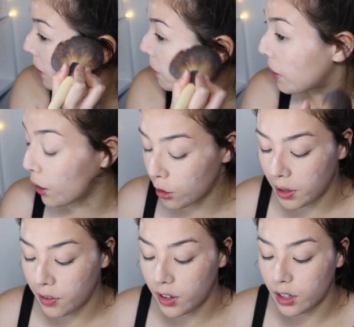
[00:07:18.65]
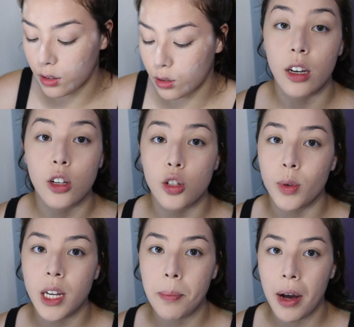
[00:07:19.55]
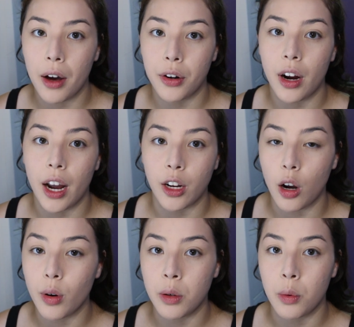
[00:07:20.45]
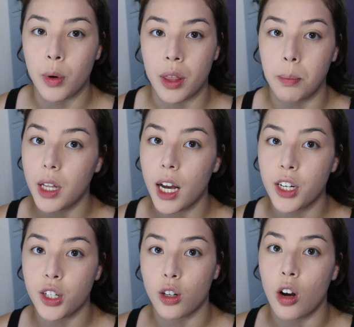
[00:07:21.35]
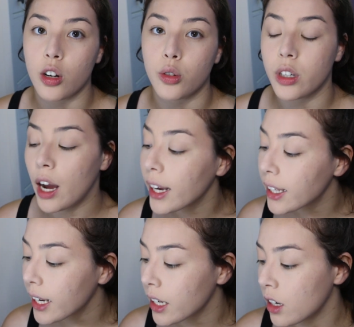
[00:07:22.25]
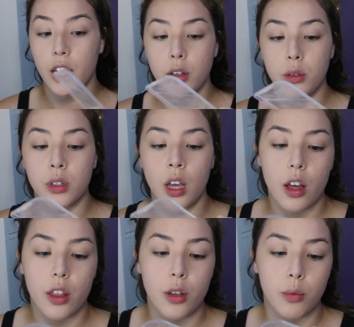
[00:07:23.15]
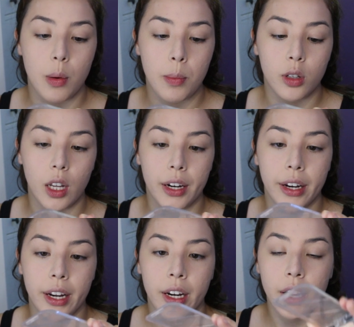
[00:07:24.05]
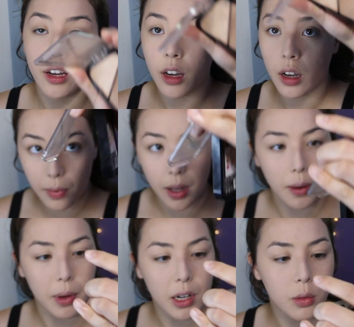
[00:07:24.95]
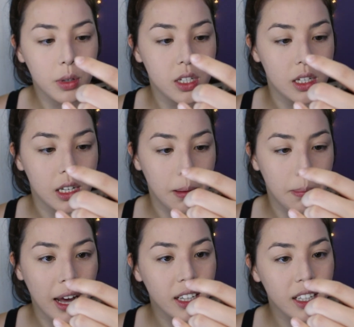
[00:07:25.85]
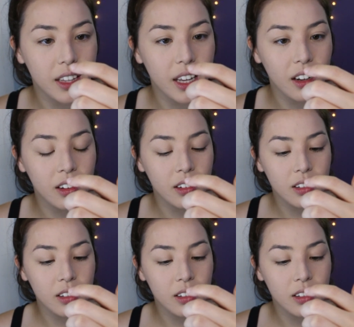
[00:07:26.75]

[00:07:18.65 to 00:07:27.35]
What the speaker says: powder my face. So once I powder, I go in with blush, contour, and highlight. I use the Rimmel London, I don't know what this is, like a palette thing.